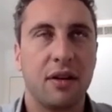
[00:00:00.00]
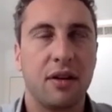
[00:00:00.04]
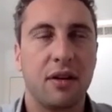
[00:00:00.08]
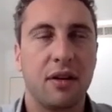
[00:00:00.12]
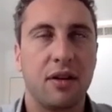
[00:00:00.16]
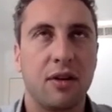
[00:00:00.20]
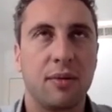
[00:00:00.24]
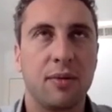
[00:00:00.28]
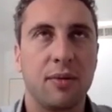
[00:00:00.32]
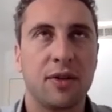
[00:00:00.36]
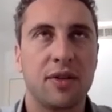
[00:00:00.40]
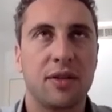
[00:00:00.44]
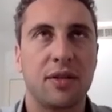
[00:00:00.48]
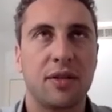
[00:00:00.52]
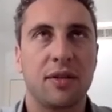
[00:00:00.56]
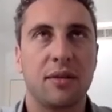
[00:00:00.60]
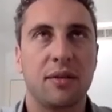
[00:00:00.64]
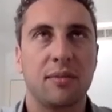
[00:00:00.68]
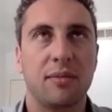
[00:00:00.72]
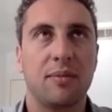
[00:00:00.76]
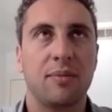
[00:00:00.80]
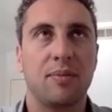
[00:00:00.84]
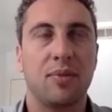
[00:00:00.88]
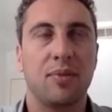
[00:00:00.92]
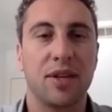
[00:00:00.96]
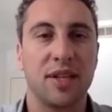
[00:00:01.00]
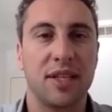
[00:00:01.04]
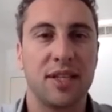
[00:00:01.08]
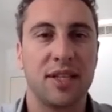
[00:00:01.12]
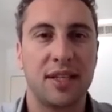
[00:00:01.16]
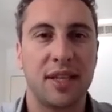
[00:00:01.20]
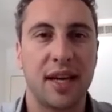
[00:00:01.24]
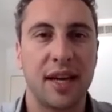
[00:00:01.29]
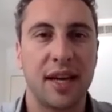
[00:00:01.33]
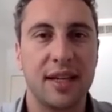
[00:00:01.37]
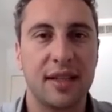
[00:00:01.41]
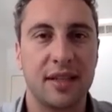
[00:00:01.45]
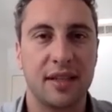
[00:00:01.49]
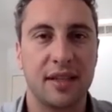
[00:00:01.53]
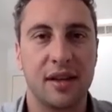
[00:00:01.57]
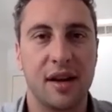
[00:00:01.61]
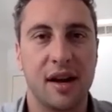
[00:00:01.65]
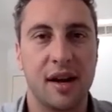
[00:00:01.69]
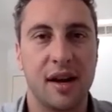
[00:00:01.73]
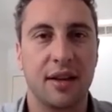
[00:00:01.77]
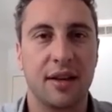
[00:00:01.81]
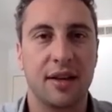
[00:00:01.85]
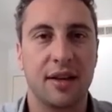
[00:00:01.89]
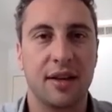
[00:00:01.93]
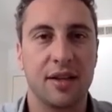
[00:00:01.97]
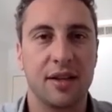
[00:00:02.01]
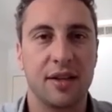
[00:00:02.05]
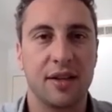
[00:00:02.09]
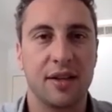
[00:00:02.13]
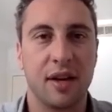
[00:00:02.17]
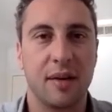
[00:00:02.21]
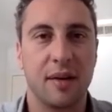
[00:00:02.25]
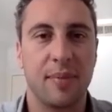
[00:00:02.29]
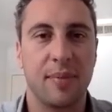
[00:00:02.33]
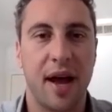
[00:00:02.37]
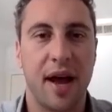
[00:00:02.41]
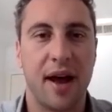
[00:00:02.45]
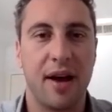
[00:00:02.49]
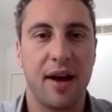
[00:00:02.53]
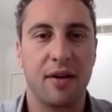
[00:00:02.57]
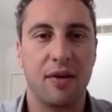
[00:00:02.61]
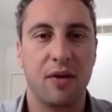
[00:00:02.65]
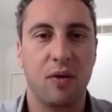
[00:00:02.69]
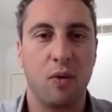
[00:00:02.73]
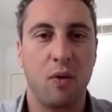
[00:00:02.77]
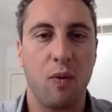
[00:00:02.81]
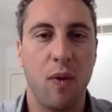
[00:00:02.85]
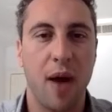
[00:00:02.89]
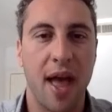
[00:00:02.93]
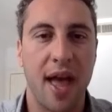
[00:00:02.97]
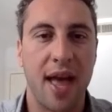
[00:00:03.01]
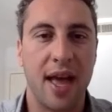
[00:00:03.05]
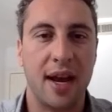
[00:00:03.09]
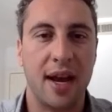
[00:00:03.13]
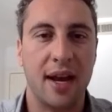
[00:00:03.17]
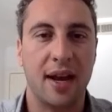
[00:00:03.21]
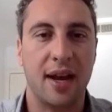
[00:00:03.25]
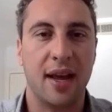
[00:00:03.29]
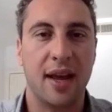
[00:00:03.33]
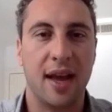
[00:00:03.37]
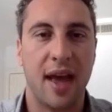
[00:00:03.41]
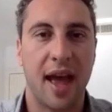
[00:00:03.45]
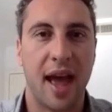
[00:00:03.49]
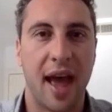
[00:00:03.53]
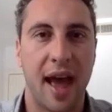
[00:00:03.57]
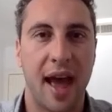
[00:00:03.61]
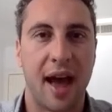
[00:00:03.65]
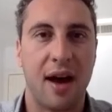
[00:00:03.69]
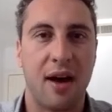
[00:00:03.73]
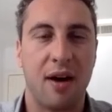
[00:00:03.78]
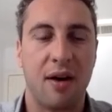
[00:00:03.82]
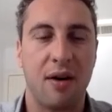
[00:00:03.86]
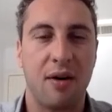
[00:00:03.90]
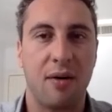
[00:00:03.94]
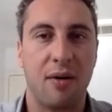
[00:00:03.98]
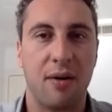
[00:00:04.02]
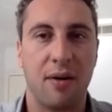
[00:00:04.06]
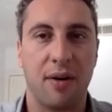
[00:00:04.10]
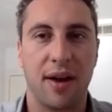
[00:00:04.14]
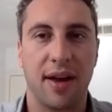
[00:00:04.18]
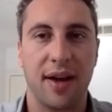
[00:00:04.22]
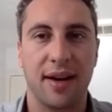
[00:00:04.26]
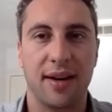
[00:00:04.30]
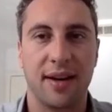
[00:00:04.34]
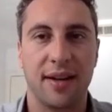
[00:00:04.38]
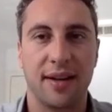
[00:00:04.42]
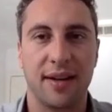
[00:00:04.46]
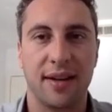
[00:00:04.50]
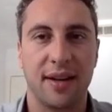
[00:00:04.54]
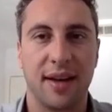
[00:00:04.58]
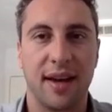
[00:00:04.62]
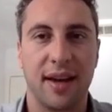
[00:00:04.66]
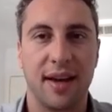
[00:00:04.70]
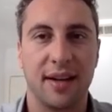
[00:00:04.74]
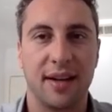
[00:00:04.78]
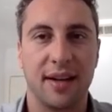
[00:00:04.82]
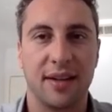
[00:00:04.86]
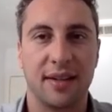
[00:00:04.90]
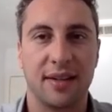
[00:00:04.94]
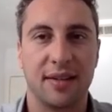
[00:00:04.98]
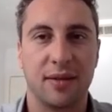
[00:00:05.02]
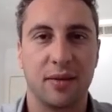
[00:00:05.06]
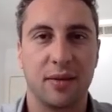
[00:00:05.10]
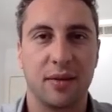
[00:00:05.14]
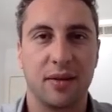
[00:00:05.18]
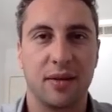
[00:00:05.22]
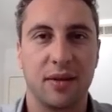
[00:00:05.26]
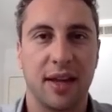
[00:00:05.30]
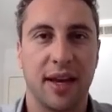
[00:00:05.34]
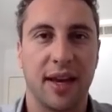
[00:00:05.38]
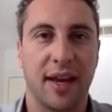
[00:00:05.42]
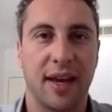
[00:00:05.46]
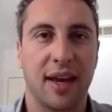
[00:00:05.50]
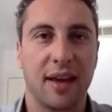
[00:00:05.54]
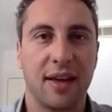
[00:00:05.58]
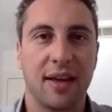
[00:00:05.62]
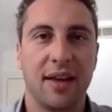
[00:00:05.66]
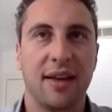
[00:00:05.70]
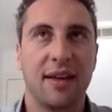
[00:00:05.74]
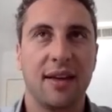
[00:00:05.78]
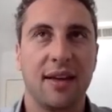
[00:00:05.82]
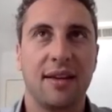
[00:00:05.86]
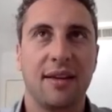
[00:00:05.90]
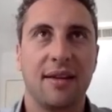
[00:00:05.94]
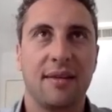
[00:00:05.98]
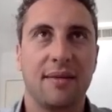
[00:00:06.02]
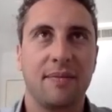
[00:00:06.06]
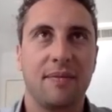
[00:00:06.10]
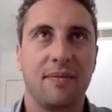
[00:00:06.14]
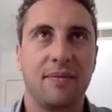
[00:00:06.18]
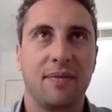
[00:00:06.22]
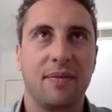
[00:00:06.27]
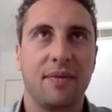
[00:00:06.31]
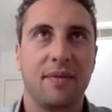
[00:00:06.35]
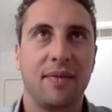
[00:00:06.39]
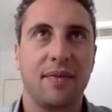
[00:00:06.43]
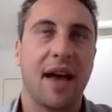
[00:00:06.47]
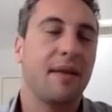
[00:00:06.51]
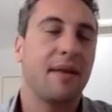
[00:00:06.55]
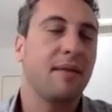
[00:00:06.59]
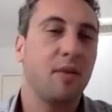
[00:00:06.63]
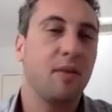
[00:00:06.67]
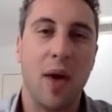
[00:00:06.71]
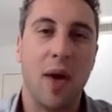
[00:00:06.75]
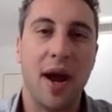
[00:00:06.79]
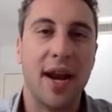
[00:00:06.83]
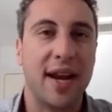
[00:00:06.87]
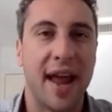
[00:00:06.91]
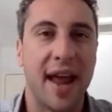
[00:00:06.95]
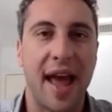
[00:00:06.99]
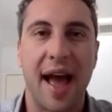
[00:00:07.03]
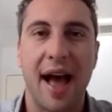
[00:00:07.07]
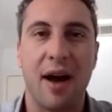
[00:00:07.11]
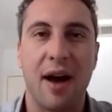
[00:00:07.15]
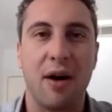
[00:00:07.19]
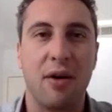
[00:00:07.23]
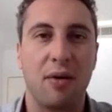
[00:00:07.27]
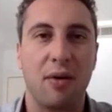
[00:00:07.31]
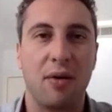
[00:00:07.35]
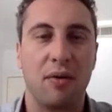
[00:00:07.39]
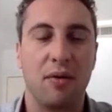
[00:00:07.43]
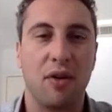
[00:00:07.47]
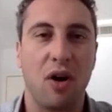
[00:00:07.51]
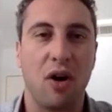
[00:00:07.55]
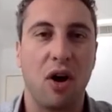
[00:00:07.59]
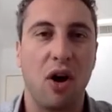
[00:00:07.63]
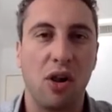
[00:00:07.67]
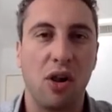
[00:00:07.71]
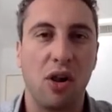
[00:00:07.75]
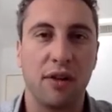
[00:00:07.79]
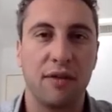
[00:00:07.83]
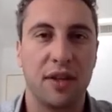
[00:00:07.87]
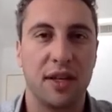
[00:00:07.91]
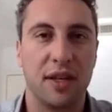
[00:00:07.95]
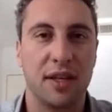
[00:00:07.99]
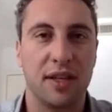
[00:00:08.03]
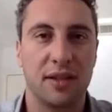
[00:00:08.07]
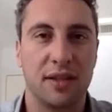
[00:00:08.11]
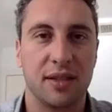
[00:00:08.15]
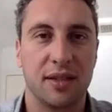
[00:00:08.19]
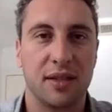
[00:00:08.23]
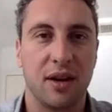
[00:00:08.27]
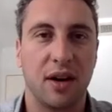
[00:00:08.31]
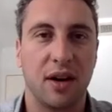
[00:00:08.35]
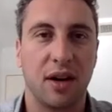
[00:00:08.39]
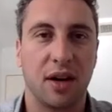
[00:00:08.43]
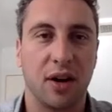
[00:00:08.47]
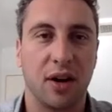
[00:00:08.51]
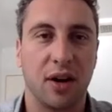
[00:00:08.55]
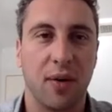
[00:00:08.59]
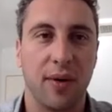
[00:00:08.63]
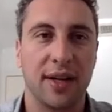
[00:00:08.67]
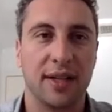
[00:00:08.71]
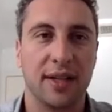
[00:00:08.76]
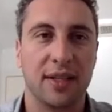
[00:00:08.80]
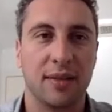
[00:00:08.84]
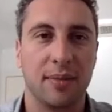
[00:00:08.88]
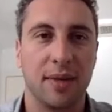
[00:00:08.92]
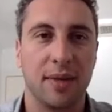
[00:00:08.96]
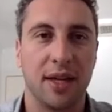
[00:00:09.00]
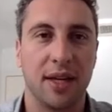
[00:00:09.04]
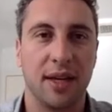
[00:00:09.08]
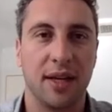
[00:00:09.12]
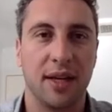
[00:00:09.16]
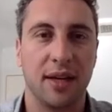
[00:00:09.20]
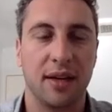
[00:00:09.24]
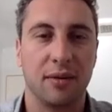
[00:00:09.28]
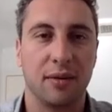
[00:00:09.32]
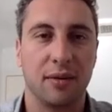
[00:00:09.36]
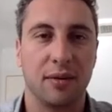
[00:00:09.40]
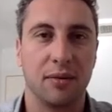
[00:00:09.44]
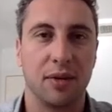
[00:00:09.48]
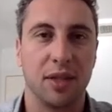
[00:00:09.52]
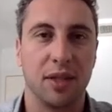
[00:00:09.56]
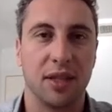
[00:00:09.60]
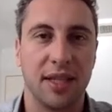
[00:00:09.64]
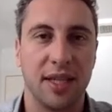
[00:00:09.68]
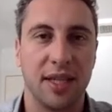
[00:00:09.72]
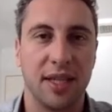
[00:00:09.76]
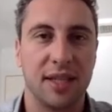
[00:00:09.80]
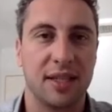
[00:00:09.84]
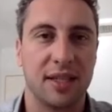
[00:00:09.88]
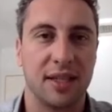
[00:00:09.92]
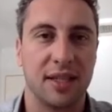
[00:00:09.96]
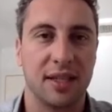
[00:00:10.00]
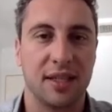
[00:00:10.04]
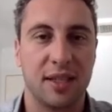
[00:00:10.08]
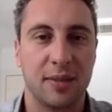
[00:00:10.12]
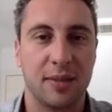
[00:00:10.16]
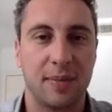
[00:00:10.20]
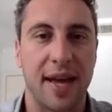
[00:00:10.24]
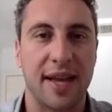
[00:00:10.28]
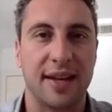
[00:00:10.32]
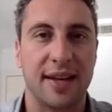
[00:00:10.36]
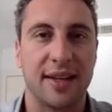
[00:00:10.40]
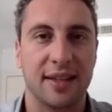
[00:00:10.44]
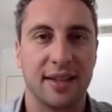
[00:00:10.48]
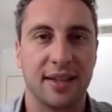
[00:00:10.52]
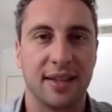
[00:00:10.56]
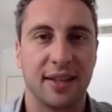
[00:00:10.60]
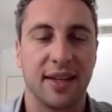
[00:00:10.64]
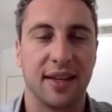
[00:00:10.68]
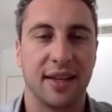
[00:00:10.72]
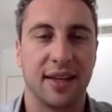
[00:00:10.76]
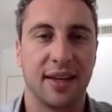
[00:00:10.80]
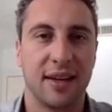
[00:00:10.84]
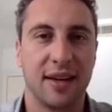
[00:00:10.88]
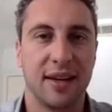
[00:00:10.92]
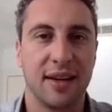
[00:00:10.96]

almost precise knowledge about when, how, and and like yeah, when and how all of these are going to be released and spent. Like